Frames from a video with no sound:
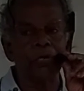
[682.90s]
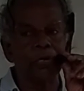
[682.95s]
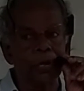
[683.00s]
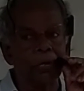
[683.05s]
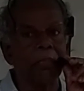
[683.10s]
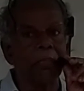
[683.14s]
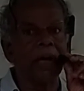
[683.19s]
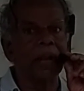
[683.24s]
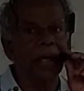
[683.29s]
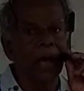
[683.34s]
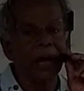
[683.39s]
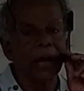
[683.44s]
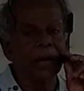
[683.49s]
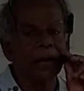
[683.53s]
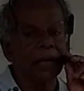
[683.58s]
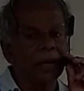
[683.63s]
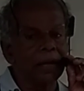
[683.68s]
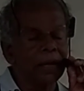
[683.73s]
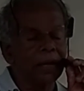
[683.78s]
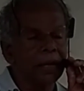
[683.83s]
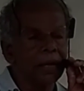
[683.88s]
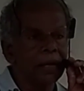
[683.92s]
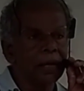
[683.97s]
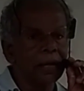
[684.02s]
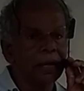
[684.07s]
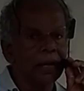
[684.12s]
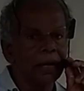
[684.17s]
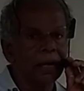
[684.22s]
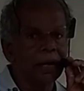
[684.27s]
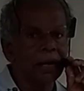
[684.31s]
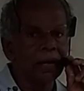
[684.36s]
the bad, ugly.
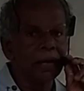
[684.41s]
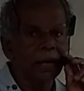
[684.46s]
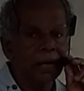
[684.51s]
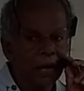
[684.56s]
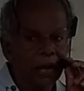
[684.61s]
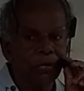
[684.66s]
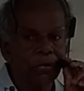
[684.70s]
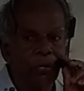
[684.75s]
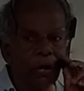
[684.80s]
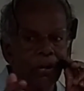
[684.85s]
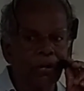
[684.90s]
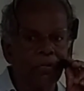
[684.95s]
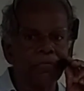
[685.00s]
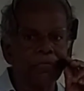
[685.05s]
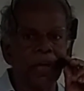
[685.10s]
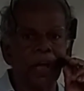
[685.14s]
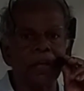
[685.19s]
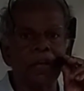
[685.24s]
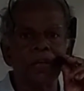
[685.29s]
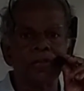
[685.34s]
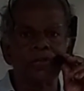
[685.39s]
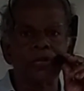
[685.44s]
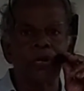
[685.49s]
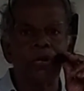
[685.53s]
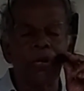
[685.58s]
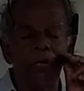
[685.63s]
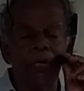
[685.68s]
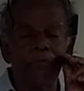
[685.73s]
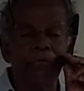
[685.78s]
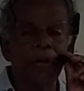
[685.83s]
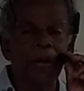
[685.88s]
See, one of that. So
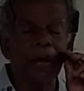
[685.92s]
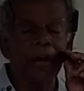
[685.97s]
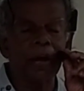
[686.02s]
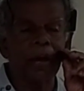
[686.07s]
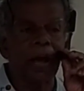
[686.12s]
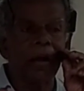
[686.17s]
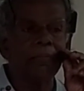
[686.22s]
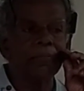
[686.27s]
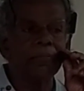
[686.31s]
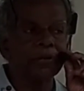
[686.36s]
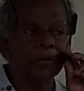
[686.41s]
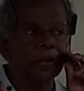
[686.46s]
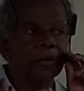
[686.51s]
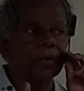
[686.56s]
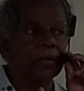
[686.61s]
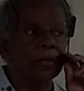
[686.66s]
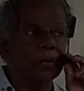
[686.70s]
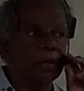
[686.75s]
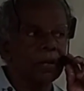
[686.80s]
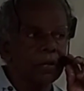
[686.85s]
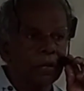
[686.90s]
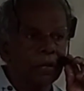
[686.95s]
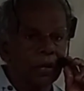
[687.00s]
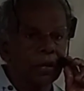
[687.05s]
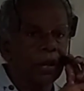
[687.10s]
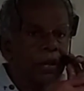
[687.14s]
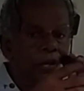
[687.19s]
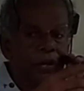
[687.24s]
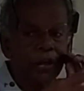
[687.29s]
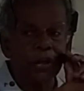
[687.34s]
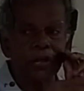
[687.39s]
fear comes
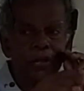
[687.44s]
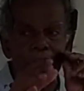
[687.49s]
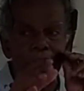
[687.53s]
in this